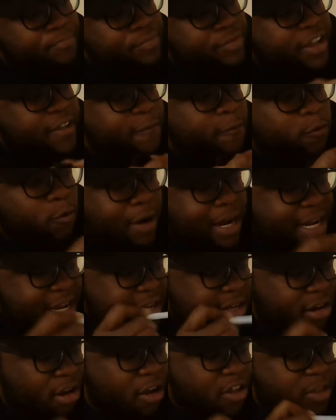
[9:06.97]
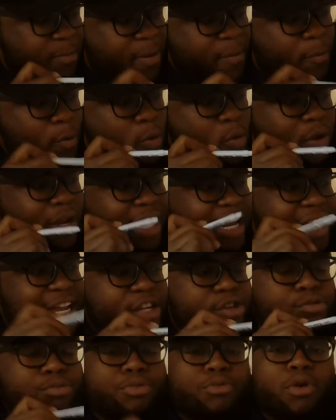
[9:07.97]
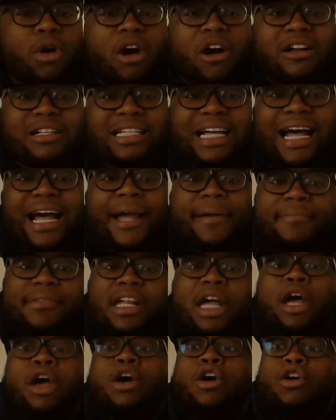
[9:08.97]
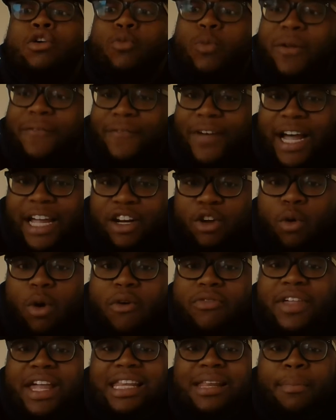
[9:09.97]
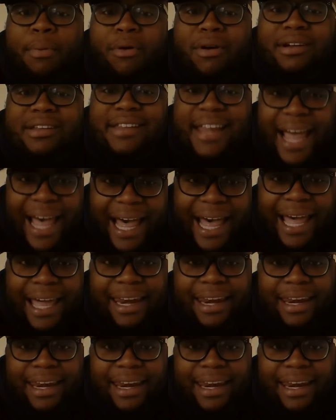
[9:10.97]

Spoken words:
If friends are the people who can get you through hard times, we find a quote that supports that.